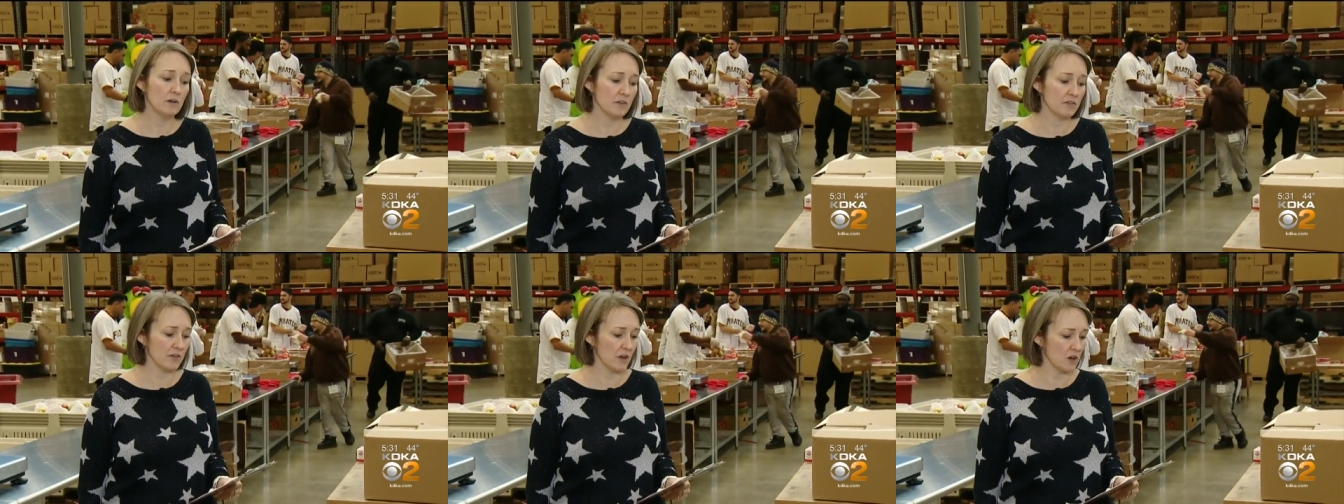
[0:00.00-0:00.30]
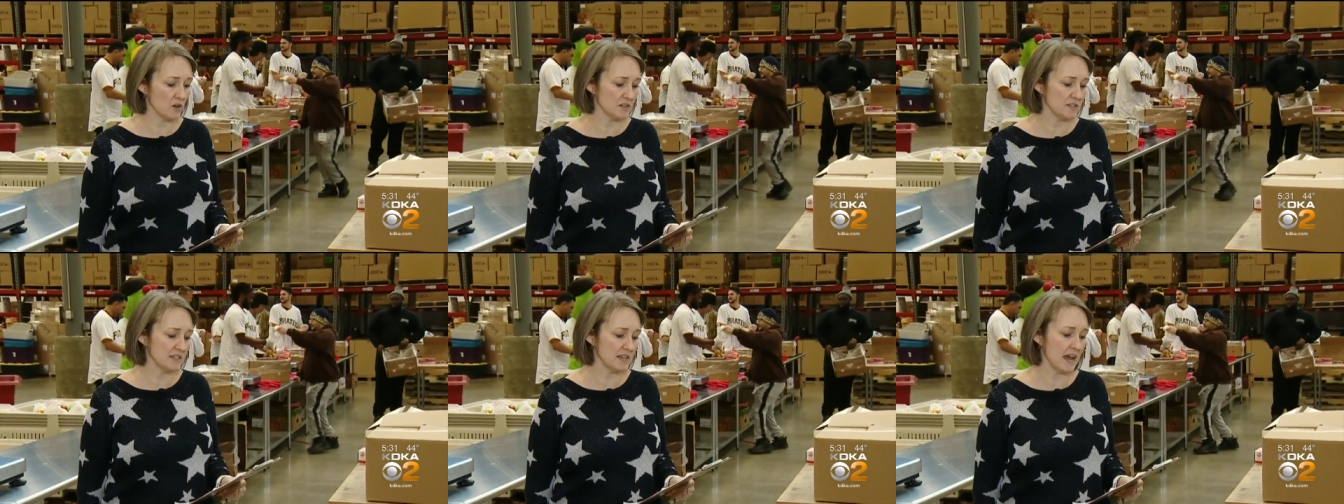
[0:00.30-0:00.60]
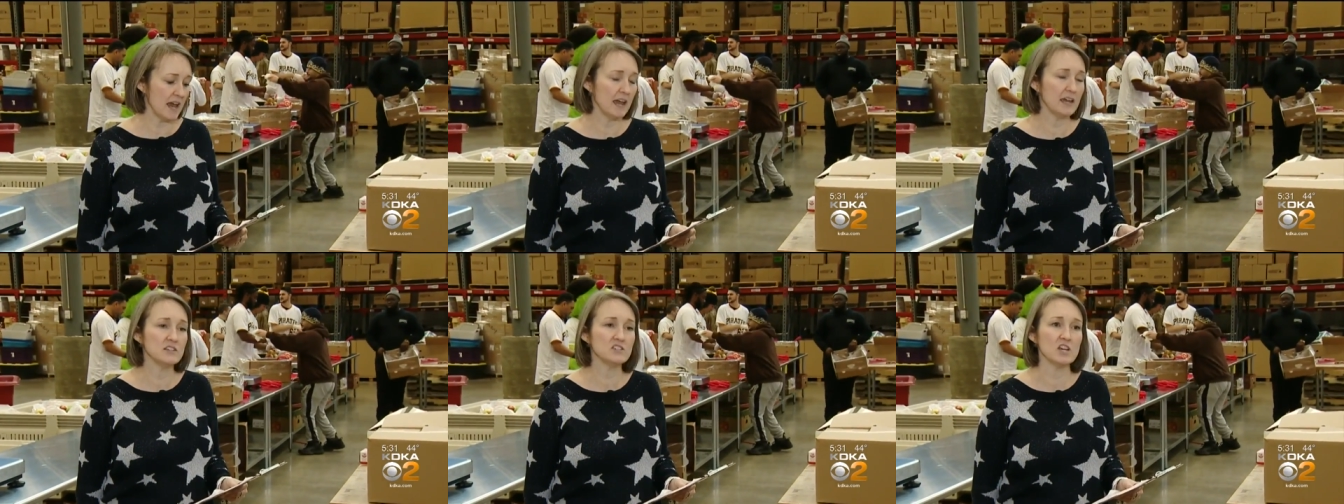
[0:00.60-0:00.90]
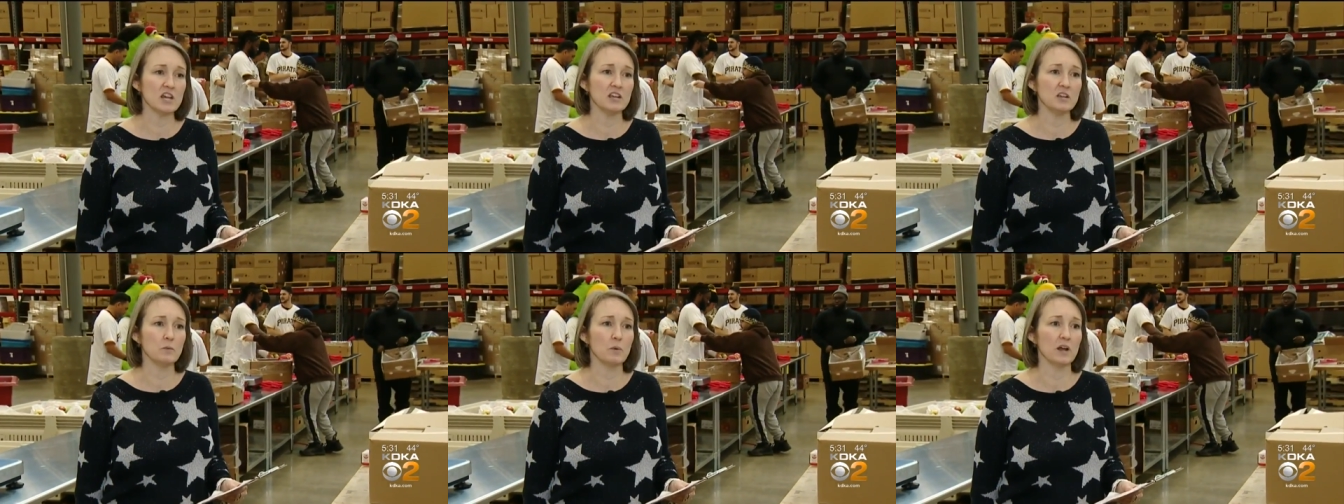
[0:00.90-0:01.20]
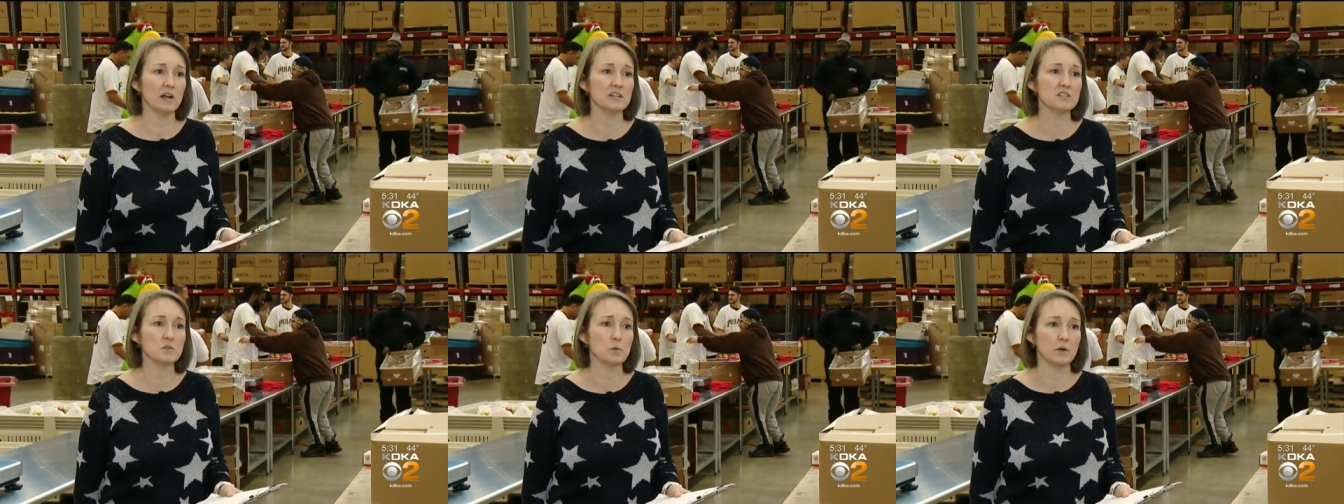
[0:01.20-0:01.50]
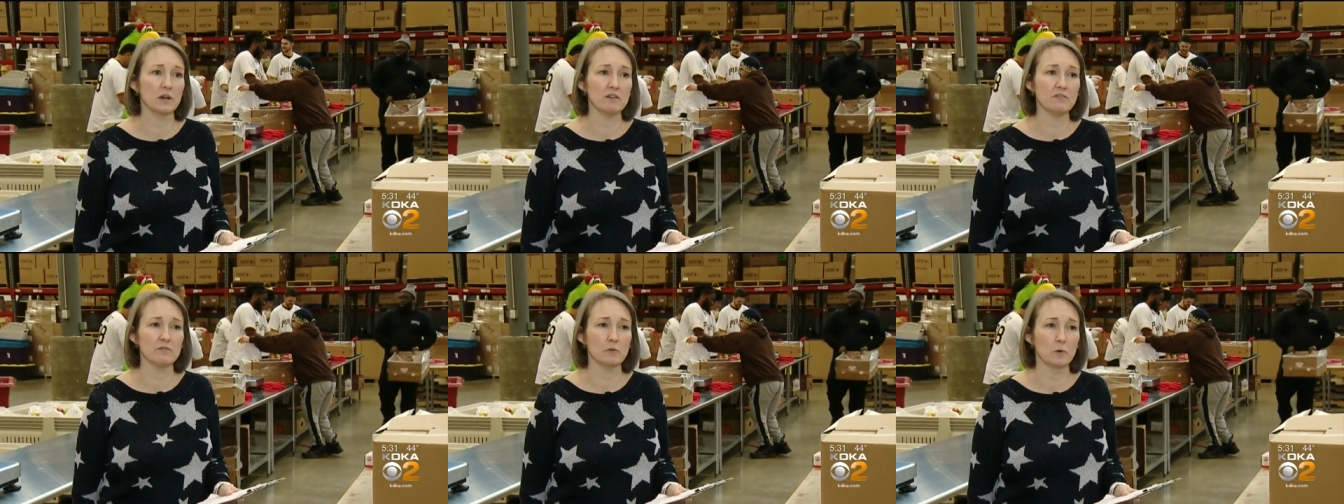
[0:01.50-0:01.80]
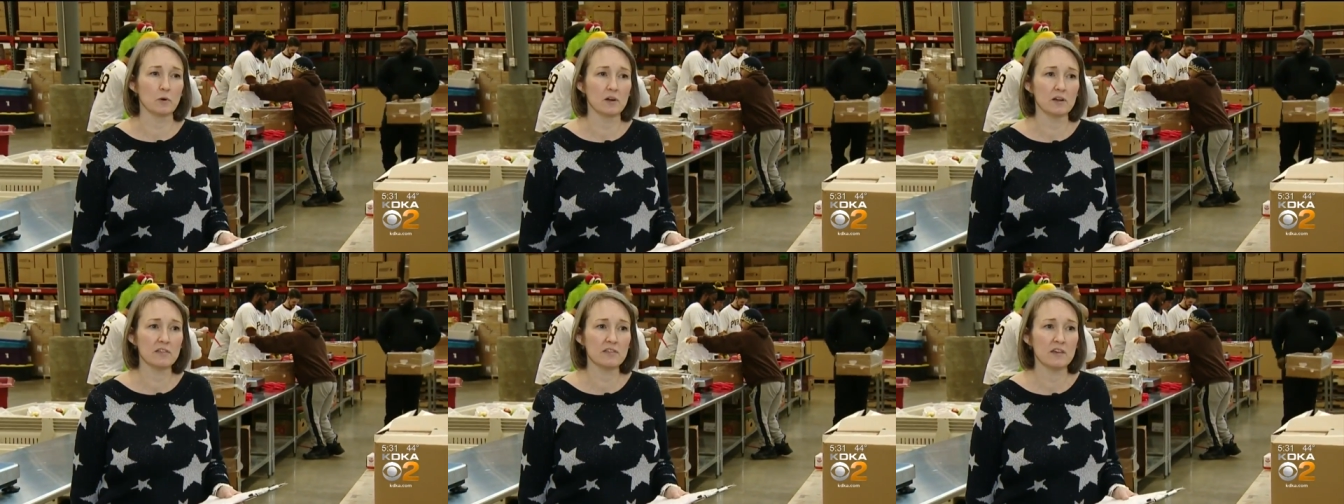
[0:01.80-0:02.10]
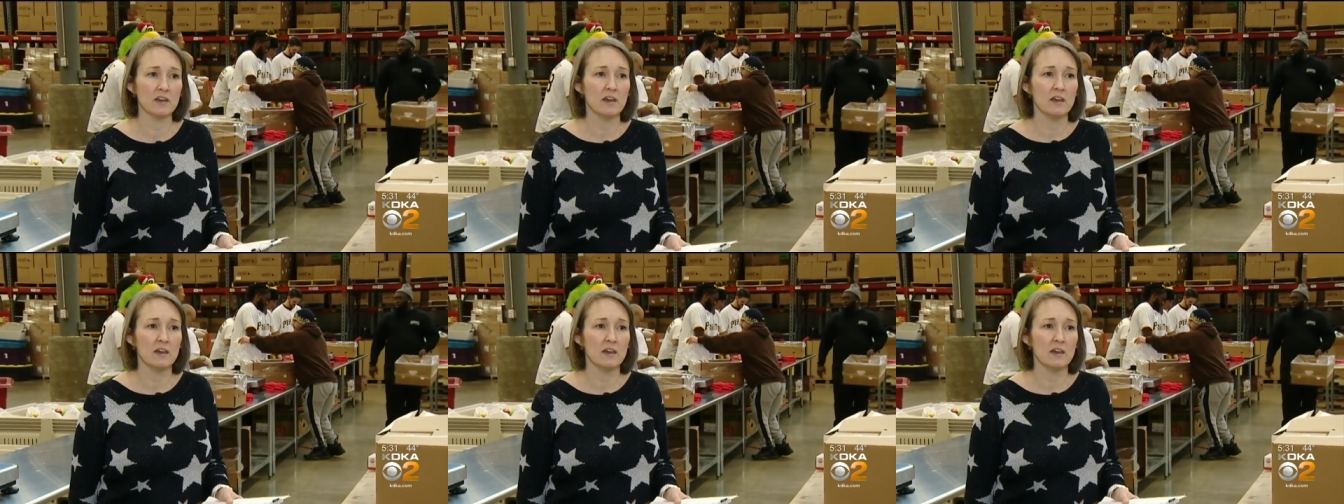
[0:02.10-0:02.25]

Thursday, January 24th,